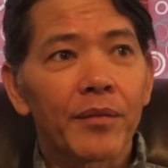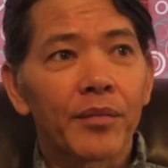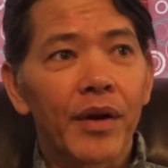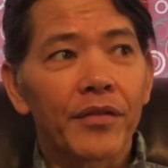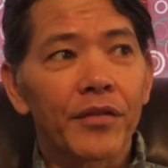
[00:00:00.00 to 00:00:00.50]

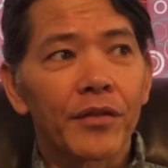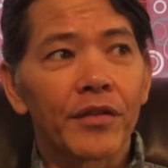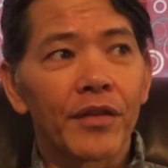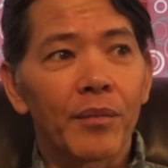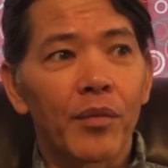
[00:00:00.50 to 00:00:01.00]
pressure to
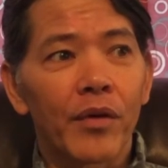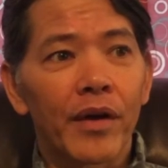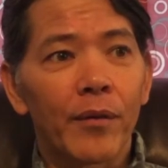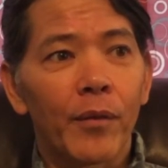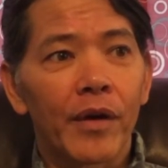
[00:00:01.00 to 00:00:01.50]
the point
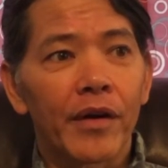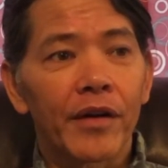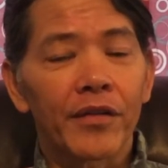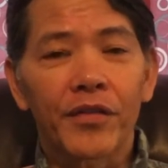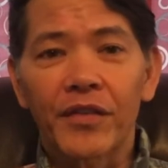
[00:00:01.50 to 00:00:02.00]
where
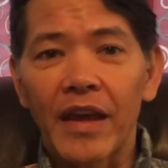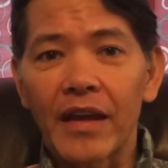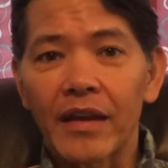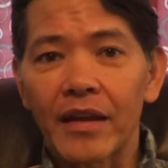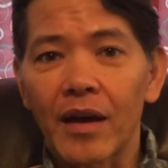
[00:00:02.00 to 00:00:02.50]

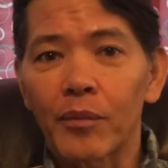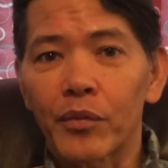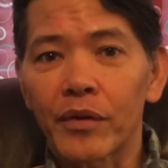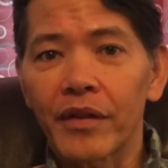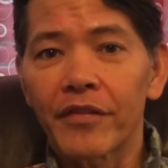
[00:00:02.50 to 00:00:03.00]
standing up
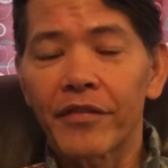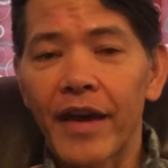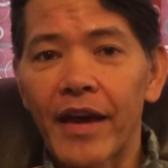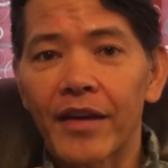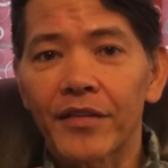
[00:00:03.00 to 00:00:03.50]
really
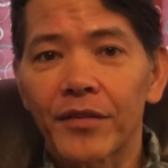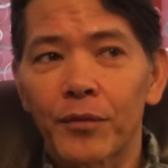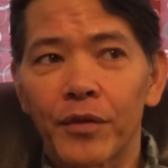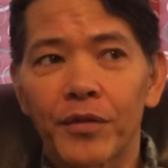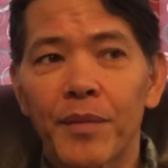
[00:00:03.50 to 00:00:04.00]
fast
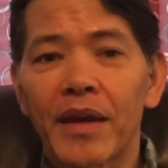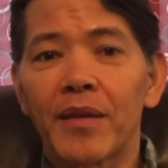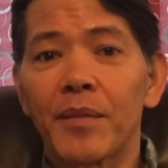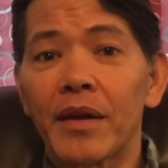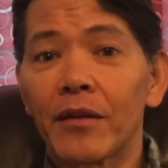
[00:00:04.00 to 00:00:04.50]
was making
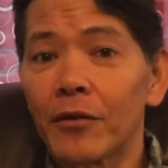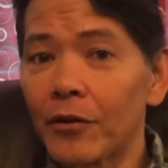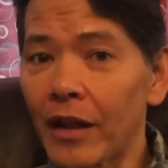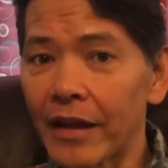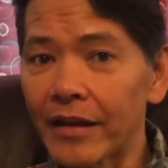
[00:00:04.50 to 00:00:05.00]
me a little
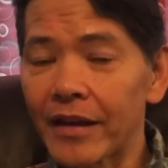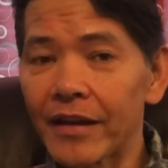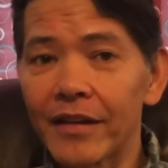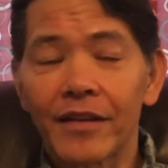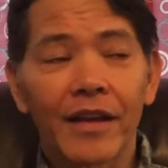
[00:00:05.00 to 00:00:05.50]

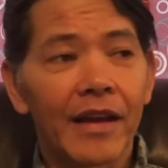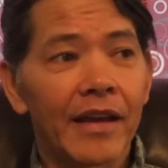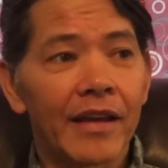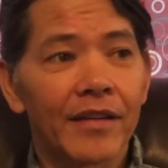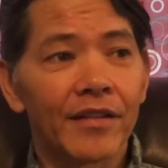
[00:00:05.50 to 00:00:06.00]
lightheaded,
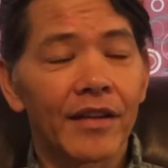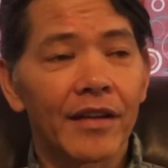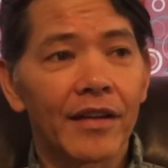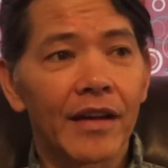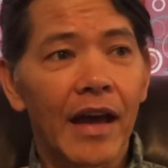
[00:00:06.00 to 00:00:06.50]
and
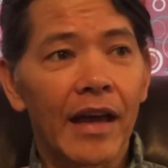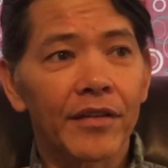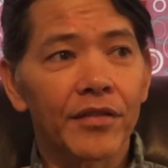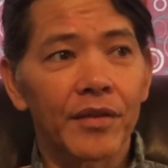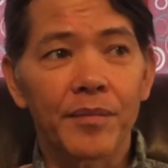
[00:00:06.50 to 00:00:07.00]
I
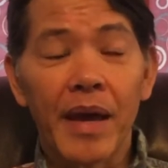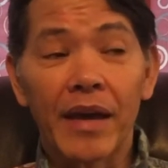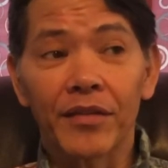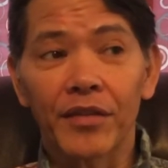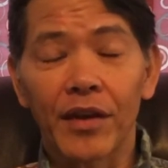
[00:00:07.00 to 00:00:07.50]
actually
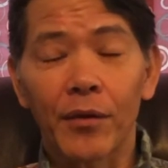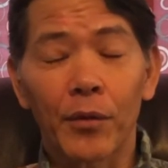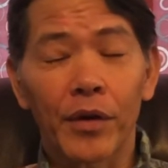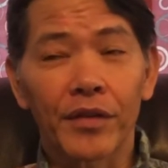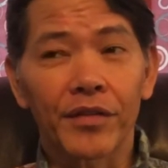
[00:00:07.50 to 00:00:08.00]
passed out
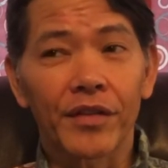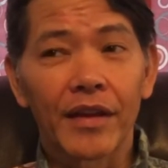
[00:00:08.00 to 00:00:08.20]
once.